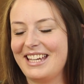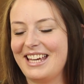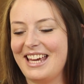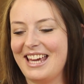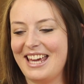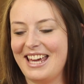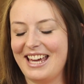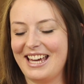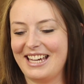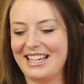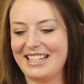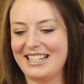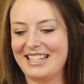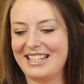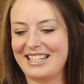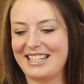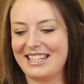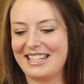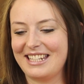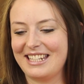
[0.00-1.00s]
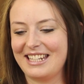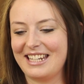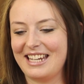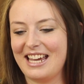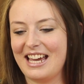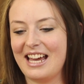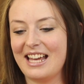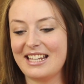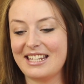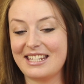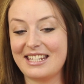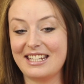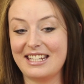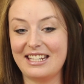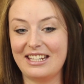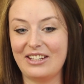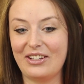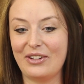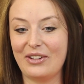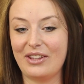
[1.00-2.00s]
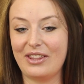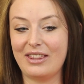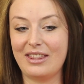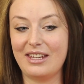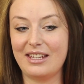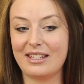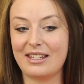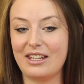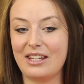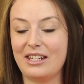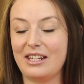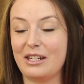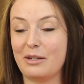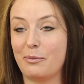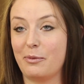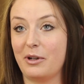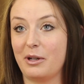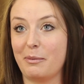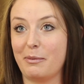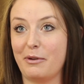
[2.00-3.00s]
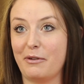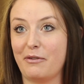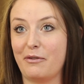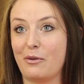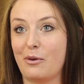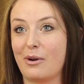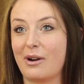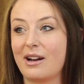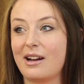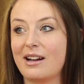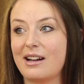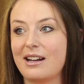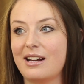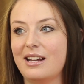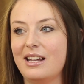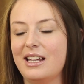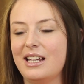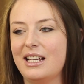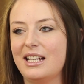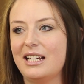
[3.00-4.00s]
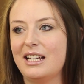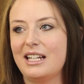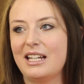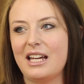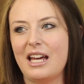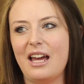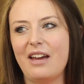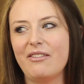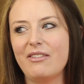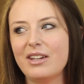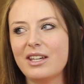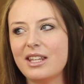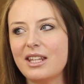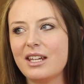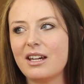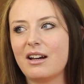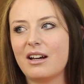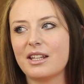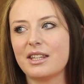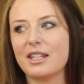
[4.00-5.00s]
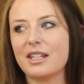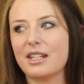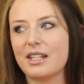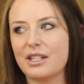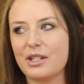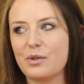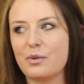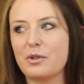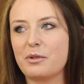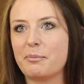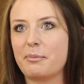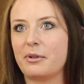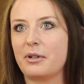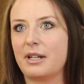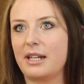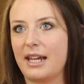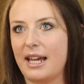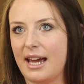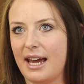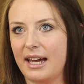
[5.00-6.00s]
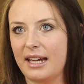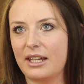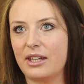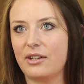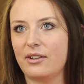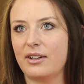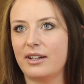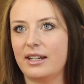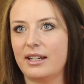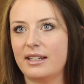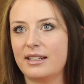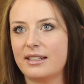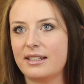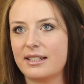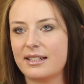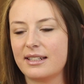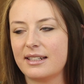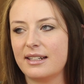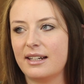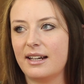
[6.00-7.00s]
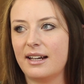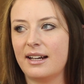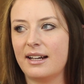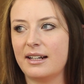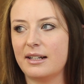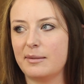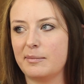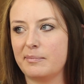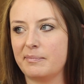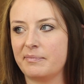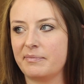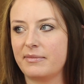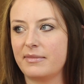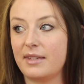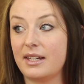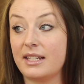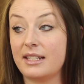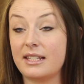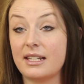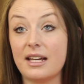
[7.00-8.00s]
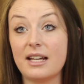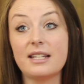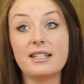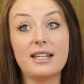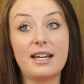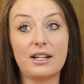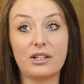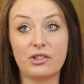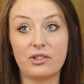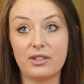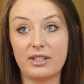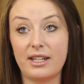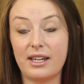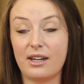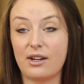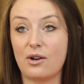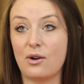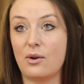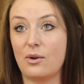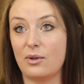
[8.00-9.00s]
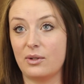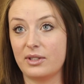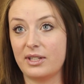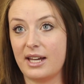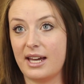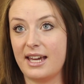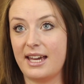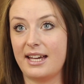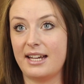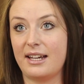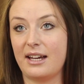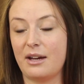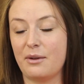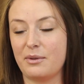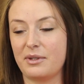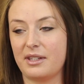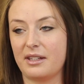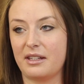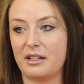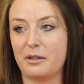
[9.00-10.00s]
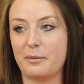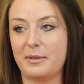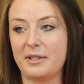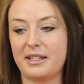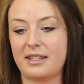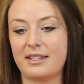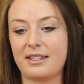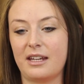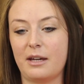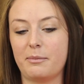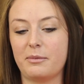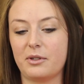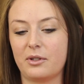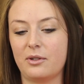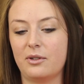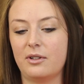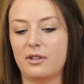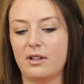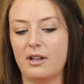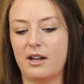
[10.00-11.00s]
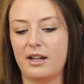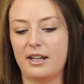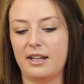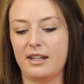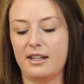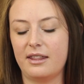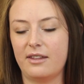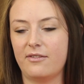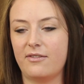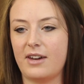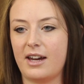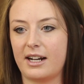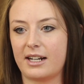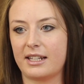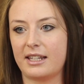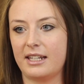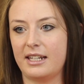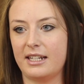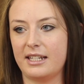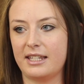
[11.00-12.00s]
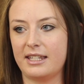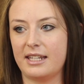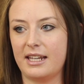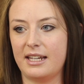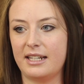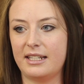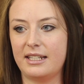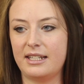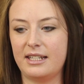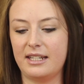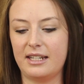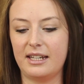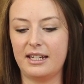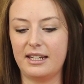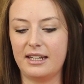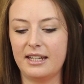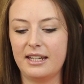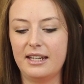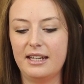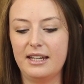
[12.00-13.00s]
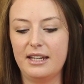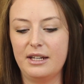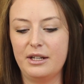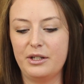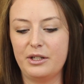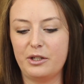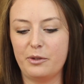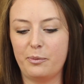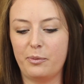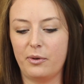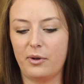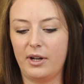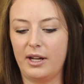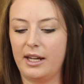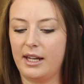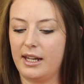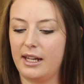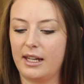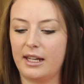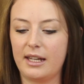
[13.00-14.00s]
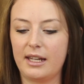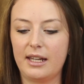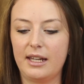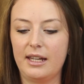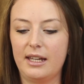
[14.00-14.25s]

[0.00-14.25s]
And as to things that you need to bring before, everything on the list was pretty accurate. It does actually get cold. I was a little bit skeptical on the fact that it said to bring